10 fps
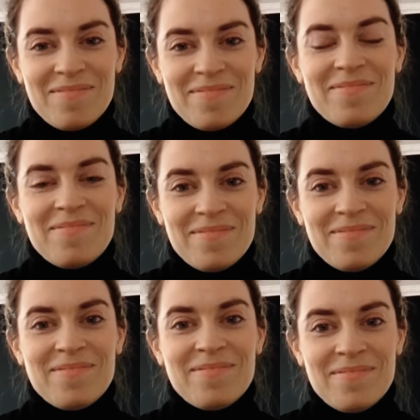
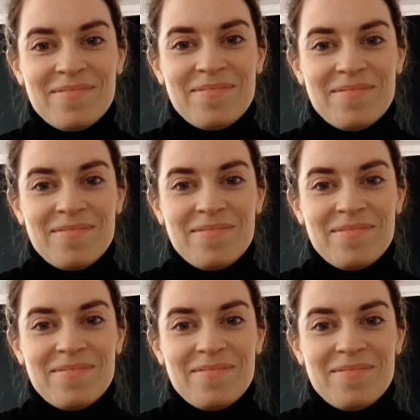
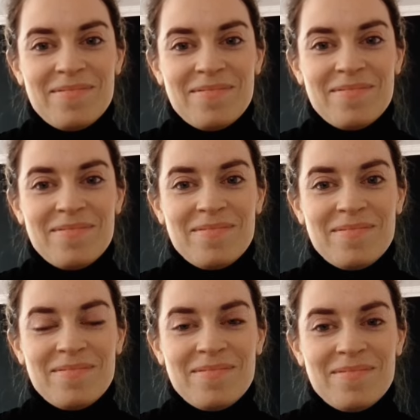
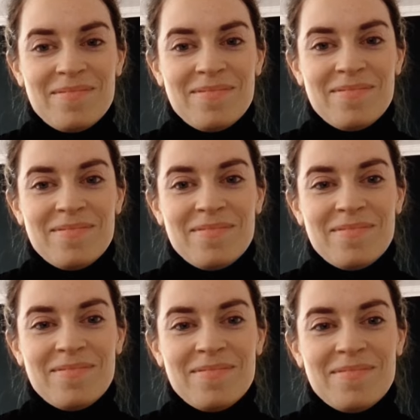
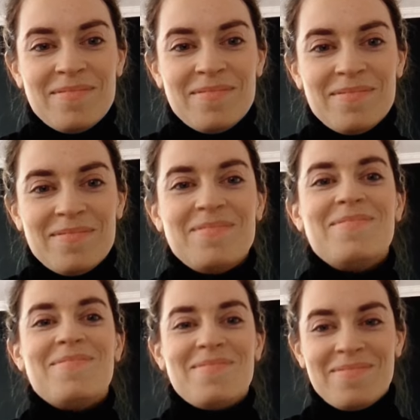
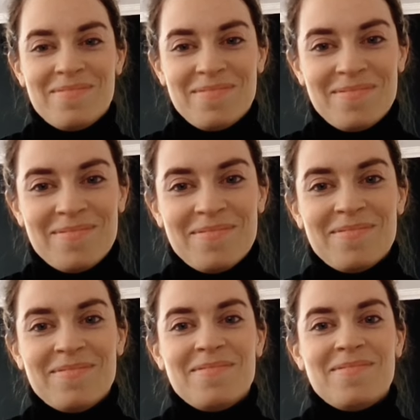The person shown says nothing.